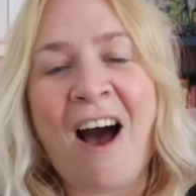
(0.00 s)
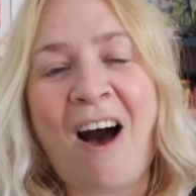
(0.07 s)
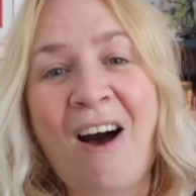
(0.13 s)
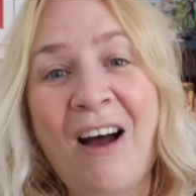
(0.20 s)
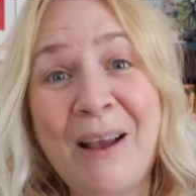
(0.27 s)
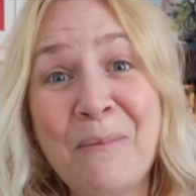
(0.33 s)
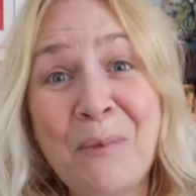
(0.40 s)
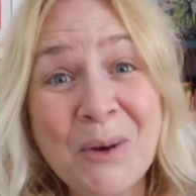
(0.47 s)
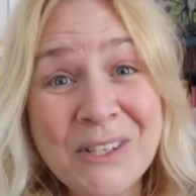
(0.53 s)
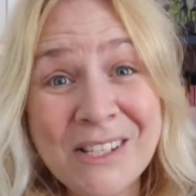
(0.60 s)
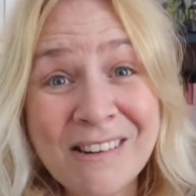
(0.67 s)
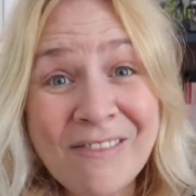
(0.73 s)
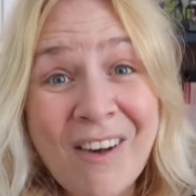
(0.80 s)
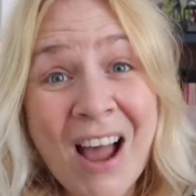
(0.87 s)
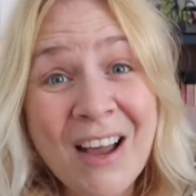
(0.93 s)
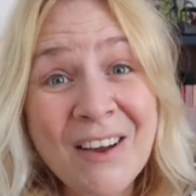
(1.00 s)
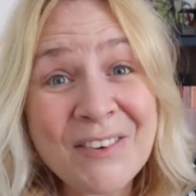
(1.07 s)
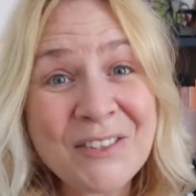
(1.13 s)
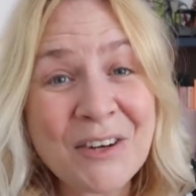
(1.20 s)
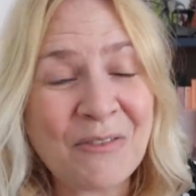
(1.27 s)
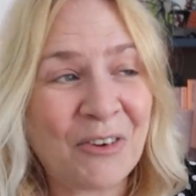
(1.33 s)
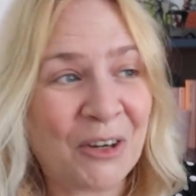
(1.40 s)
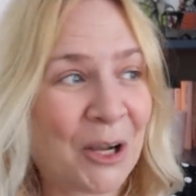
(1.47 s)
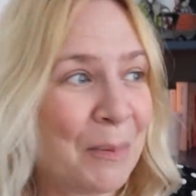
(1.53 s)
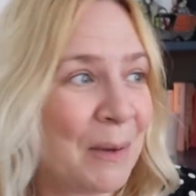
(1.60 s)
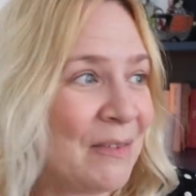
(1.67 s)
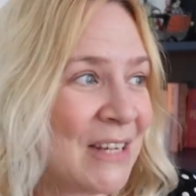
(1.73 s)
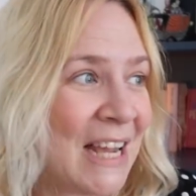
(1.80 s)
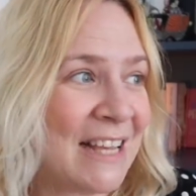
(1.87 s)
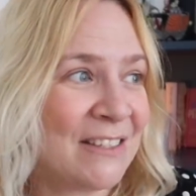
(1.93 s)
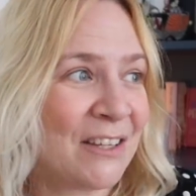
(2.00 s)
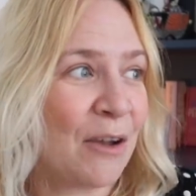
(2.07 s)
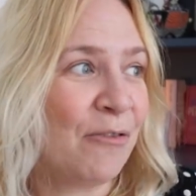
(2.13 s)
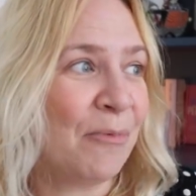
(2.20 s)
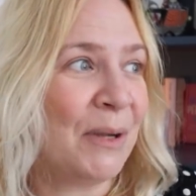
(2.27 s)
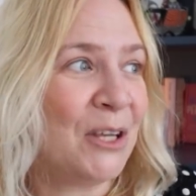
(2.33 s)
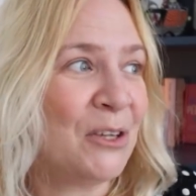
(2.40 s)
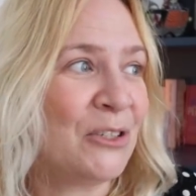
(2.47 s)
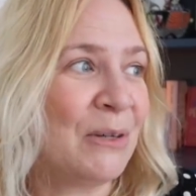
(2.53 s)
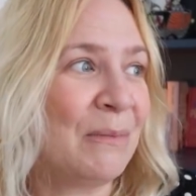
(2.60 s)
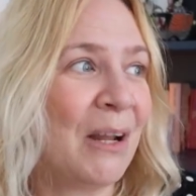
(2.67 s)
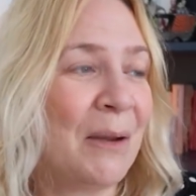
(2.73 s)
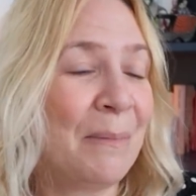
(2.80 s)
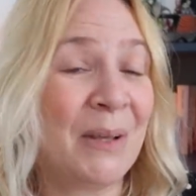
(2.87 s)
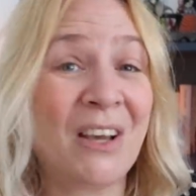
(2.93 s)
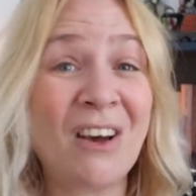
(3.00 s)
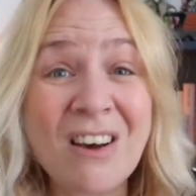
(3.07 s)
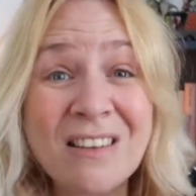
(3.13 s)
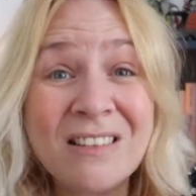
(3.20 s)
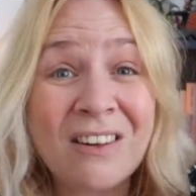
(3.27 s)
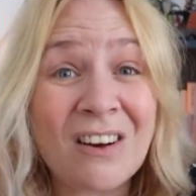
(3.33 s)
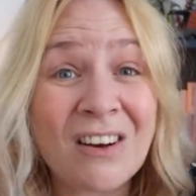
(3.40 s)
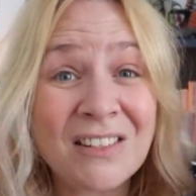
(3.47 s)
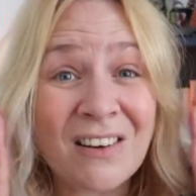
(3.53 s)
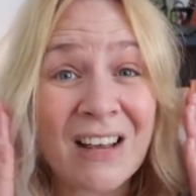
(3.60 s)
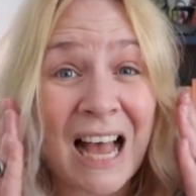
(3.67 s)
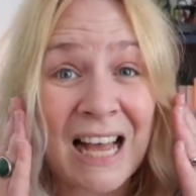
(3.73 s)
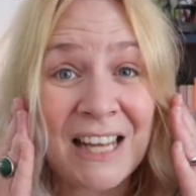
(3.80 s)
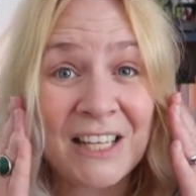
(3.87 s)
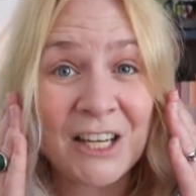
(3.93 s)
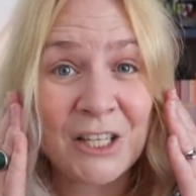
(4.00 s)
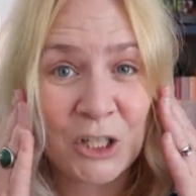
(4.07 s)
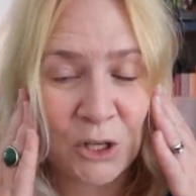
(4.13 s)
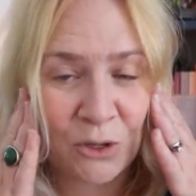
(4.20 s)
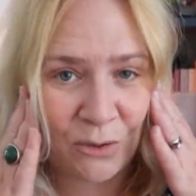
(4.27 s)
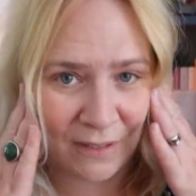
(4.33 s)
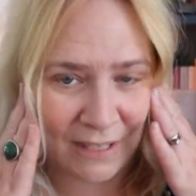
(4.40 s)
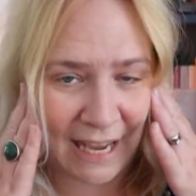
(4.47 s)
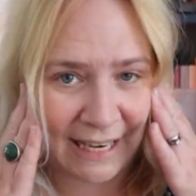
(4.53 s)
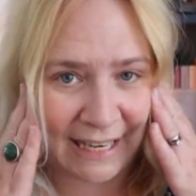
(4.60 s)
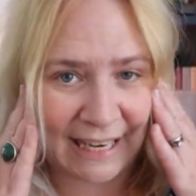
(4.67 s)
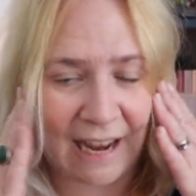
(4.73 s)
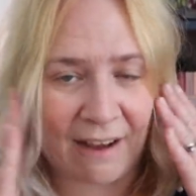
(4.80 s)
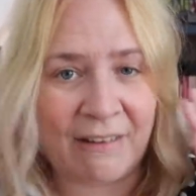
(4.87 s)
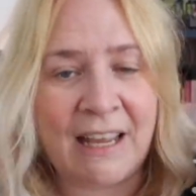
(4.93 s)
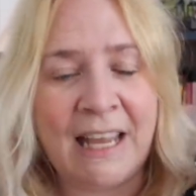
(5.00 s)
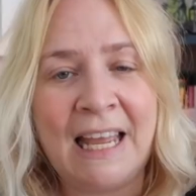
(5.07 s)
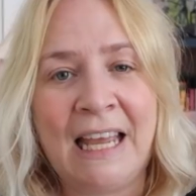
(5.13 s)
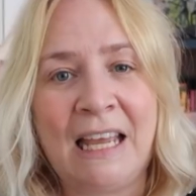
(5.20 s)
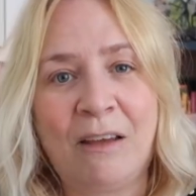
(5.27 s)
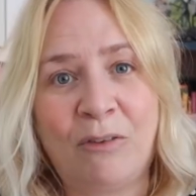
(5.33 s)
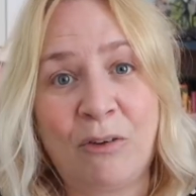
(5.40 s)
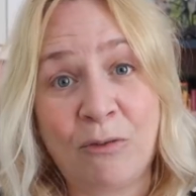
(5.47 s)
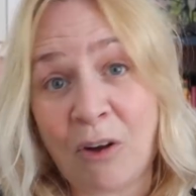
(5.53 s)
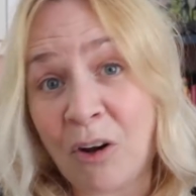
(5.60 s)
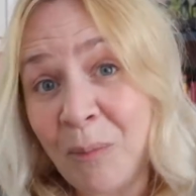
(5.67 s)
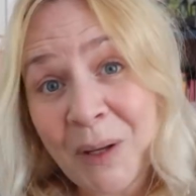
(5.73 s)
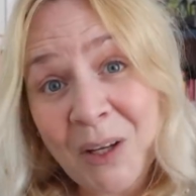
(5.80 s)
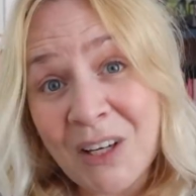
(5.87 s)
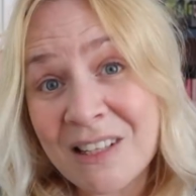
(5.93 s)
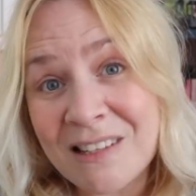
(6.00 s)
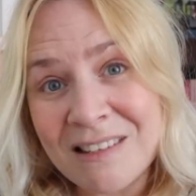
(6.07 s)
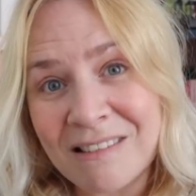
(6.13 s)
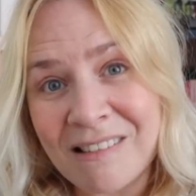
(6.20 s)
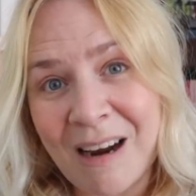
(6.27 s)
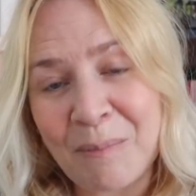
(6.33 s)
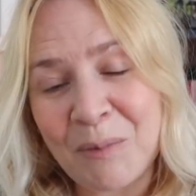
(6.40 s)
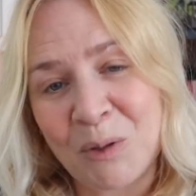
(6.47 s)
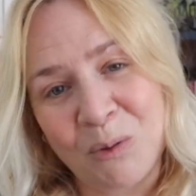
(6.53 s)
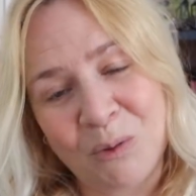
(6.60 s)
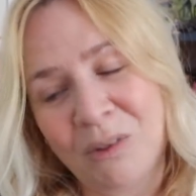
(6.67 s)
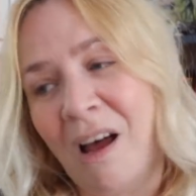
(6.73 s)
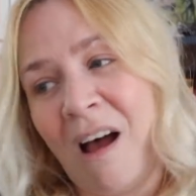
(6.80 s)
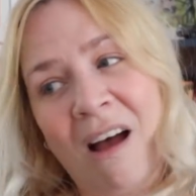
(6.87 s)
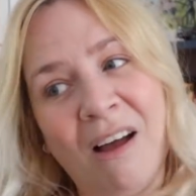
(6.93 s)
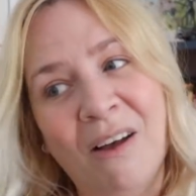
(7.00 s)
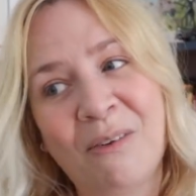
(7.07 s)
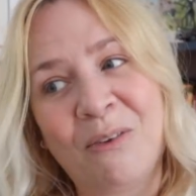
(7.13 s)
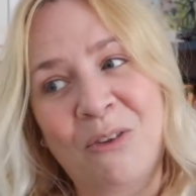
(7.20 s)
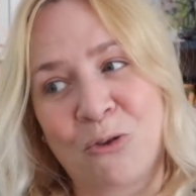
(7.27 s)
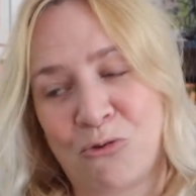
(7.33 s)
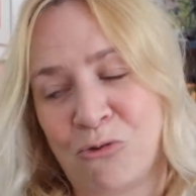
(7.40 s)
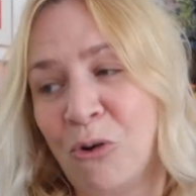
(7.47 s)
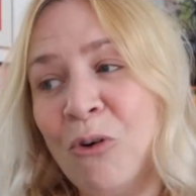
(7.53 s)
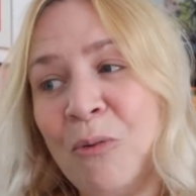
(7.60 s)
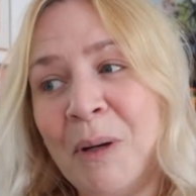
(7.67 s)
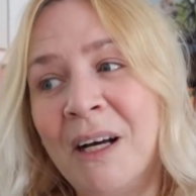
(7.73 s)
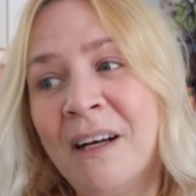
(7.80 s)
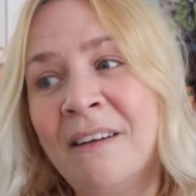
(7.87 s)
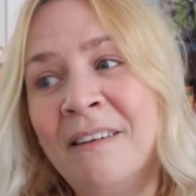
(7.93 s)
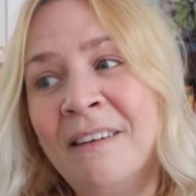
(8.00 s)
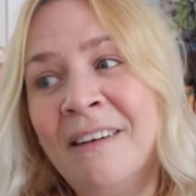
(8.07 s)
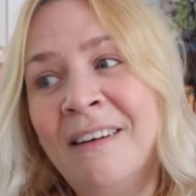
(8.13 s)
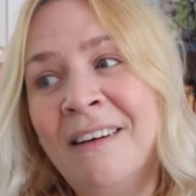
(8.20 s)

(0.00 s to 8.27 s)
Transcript: I wasn't around for a couple of days ago for my usual upload because, guys, I had a tooth taken out. If you follow me on Instagram, you'll know the trauma